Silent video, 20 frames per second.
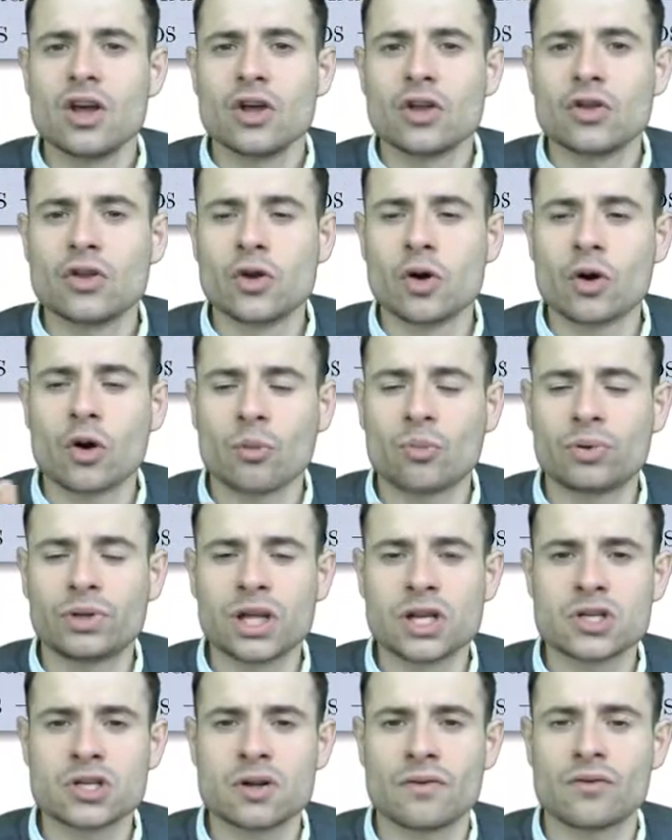your
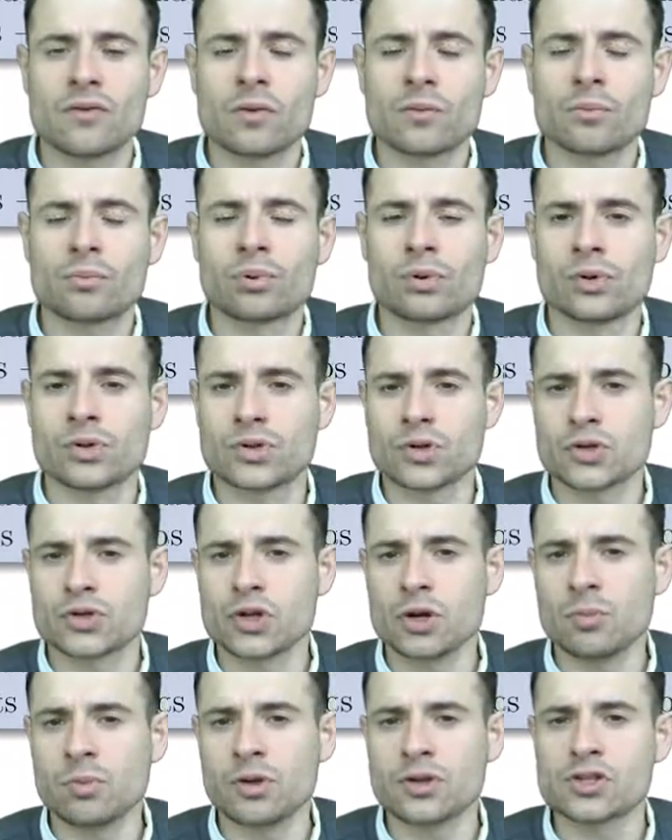computation of producer
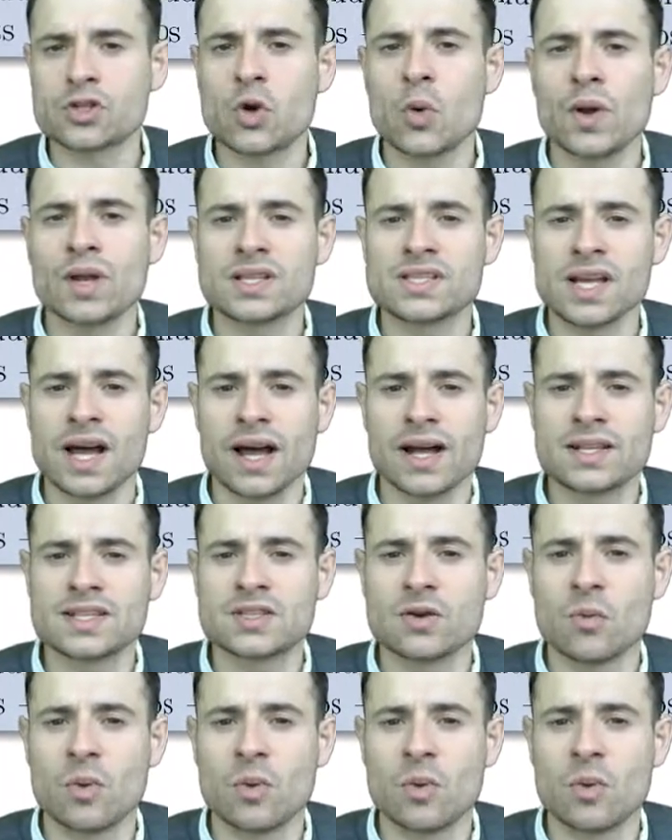surplus coincides